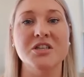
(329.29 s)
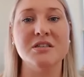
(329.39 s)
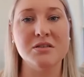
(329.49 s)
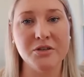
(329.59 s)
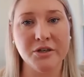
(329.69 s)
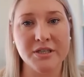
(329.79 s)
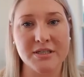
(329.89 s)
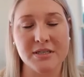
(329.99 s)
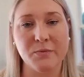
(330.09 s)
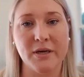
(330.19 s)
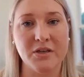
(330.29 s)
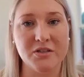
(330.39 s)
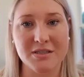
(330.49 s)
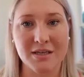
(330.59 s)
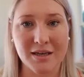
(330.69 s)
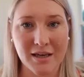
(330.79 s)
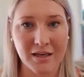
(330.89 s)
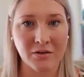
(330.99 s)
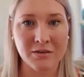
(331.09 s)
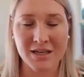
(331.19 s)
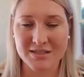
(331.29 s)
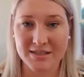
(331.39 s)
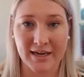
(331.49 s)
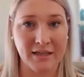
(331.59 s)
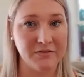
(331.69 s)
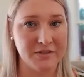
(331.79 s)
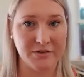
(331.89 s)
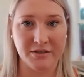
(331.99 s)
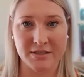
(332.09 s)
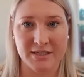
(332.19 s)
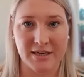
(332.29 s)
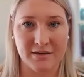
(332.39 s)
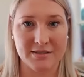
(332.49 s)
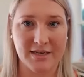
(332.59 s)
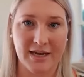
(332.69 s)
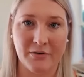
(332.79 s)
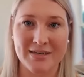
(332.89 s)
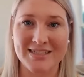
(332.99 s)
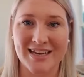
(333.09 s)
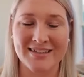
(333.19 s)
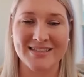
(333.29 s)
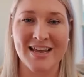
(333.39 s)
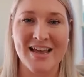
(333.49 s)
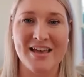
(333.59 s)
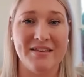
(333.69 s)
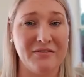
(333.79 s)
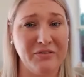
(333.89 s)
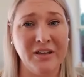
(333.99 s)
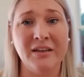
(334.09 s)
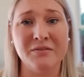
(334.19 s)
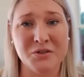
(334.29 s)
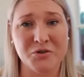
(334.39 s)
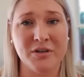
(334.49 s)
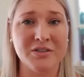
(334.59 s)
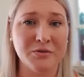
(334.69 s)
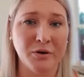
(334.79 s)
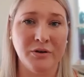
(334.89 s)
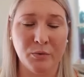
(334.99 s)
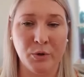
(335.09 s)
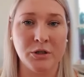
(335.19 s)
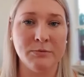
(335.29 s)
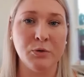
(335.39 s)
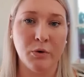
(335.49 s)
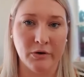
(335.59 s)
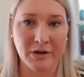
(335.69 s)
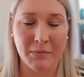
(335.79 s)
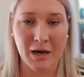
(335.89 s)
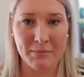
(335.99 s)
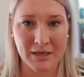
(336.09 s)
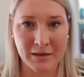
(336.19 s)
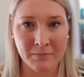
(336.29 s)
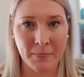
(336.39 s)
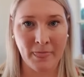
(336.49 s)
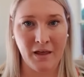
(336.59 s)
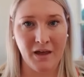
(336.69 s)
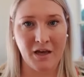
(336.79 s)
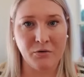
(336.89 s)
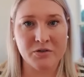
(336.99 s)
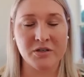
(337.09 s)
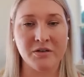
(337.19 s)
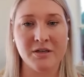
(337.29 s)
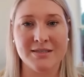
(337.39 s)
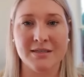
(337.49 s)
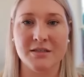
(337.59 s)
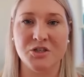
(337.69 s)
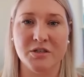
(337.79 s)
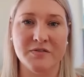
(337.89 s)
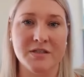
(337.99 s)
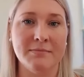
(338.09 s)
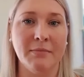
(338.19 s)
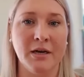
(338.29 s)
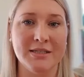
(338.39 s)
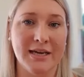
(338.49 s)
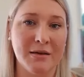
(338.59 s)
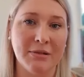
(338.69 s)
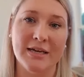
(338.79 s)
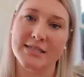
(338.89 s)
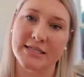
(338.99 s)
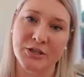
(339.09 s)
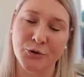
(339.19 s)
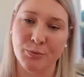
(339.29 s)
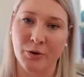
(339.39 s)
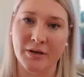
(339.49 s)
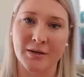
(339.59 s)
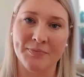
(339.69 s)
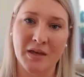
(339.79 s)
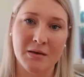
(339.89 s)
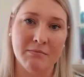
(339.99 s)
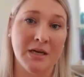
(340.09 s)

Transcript: And just noticing where you sit again on that scale of 0 to 10 as to how intense that feeling of stress or overwhelm or worry might be. And also noticing the shifts that might take place in your body.